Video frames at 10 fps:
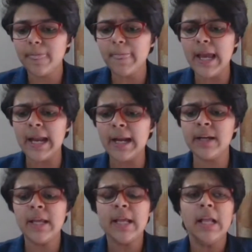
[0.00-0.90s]

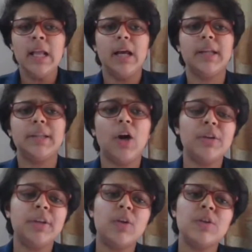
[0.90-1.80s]
And the
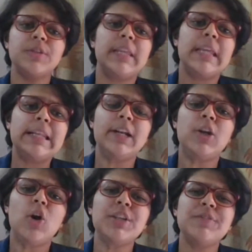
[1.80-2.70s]
author also think that
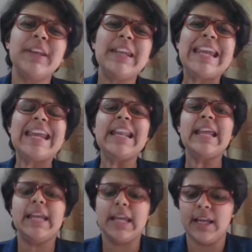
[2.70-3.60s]
law is very
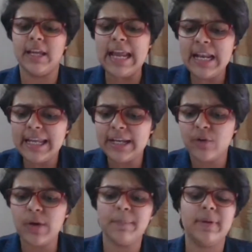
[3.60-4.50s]

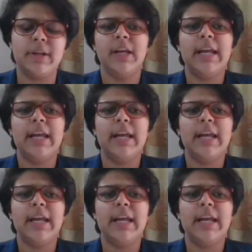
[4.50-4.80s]
ill-equipped